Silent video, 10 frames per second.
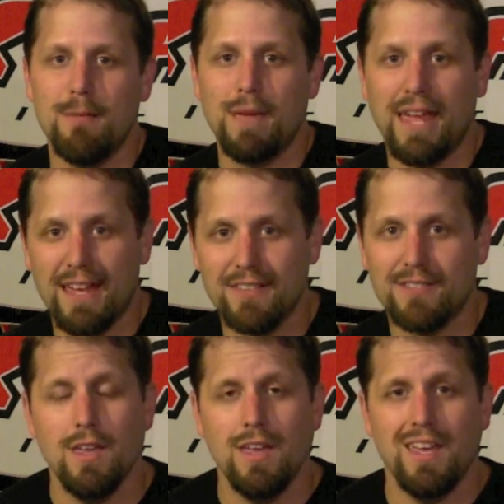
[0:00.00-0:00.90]

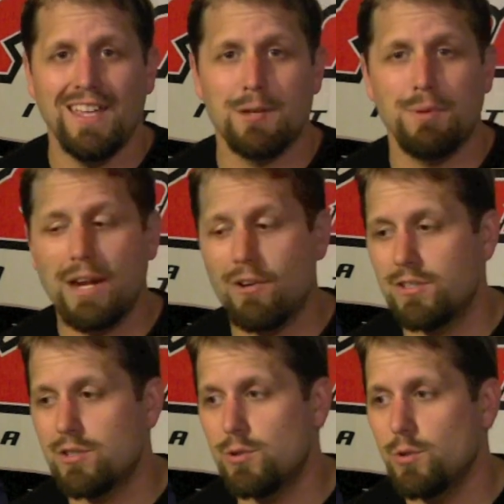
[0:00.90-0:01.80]
pants, and compare
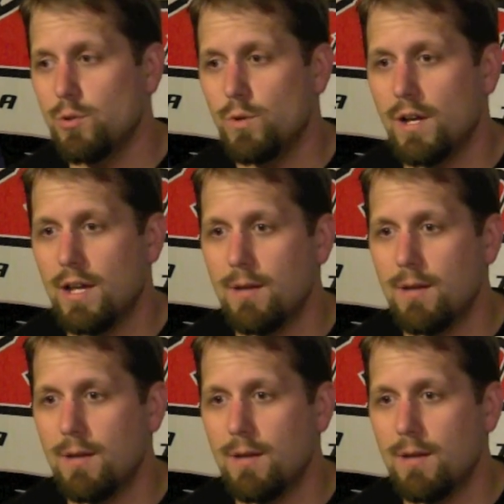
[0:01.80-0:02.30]
it to